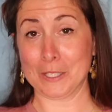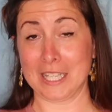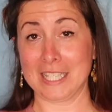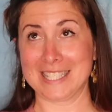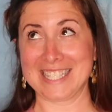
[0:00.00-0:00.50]

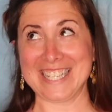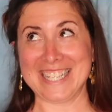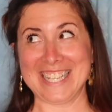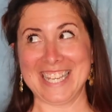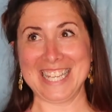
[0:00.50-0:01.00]
list
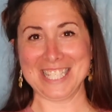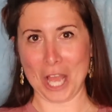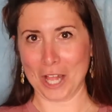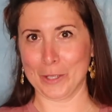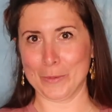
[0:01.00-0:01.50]
is
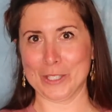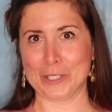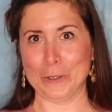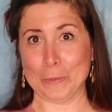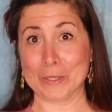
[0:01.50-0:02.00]
Hollywood
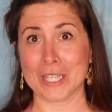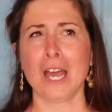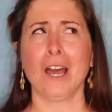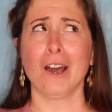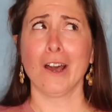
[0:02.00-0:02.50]
Scoops.
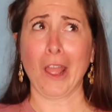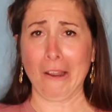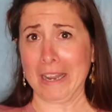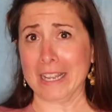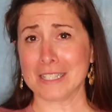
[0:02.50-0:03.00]

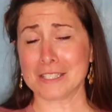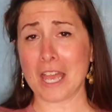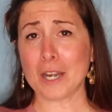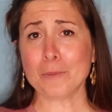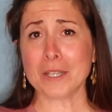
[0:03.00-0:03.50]
Alright, it's
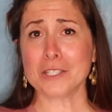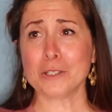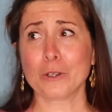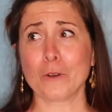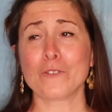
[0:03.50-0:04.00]
not a place
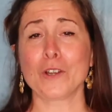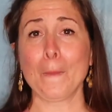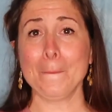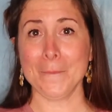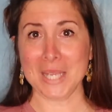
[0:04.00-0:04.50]
you'd go for
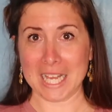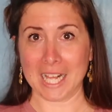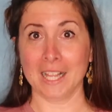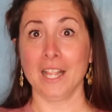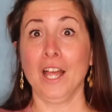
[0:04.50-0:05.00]
a
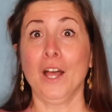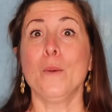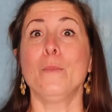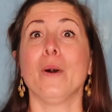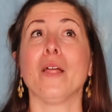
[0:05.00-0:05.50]
meal,
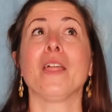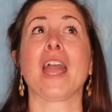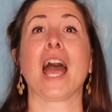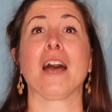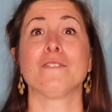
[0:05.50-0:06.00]
but
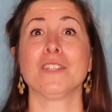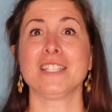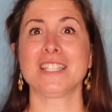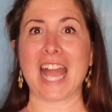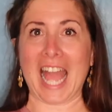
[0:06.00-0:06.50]
they have
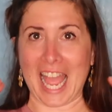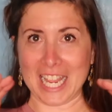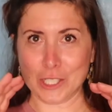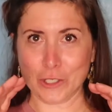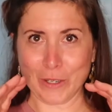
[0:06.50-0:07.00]
these
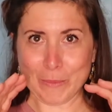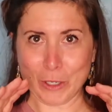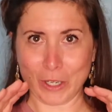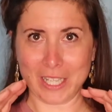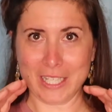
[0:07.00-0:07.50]
ice cream
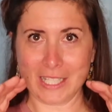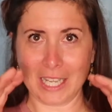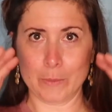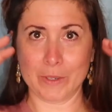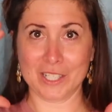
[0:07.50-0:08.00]
cookie
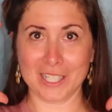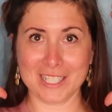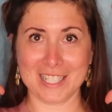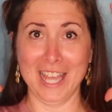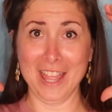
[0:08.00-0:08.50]

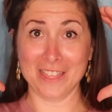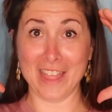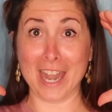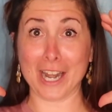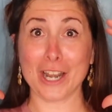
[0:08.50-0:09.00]
sandwiches
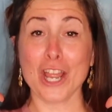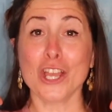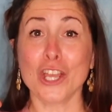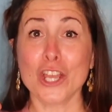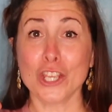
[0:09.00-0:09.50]
that are
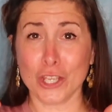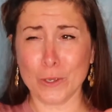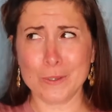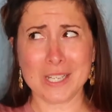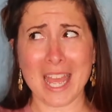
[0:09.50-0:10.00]

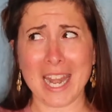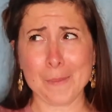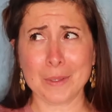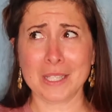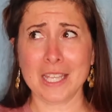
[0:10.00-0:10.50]
huge. And
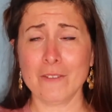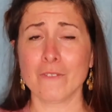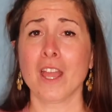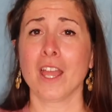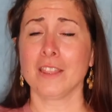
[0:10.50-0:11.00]
I
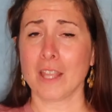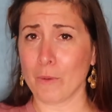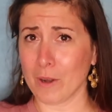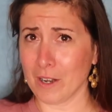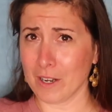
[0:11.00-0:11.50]
believe they
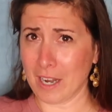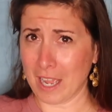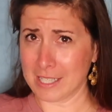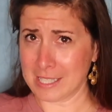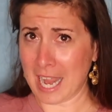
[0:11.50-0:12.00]
were
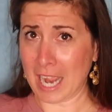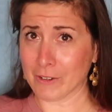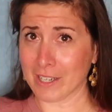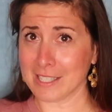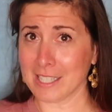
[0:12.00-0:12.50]
a snack
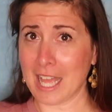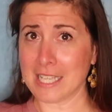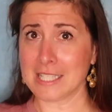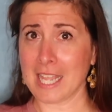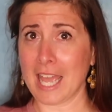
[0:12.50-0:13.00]
credit the
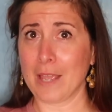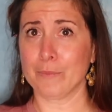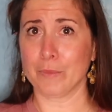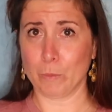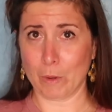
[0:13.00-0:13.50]
last
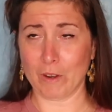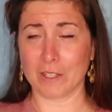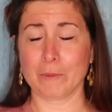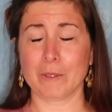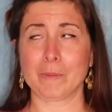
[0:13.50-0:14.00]
time we were
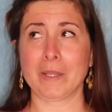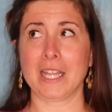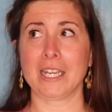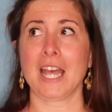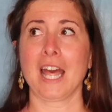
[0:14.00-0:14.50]
on the meal
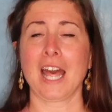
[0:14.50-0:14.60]
plan.